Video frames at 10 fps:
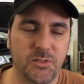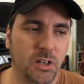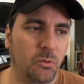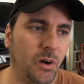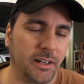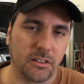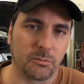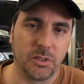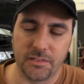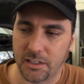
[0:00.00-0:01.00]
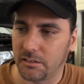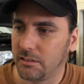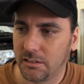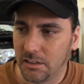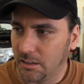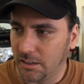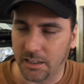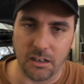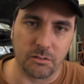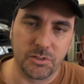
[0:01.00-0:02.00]
so what? You're moving, you
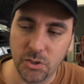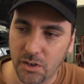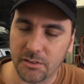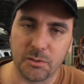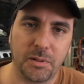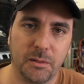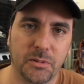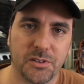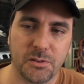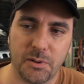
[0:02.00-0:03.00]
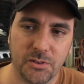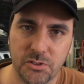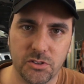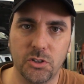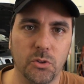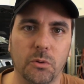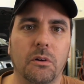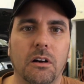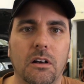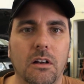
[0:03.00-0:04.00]
know, 200 people as opposed to two
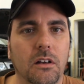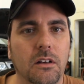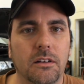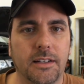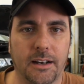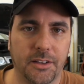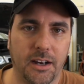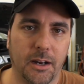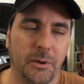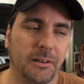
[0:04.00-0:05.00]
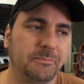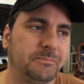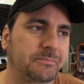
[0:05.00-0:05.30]
down the highway.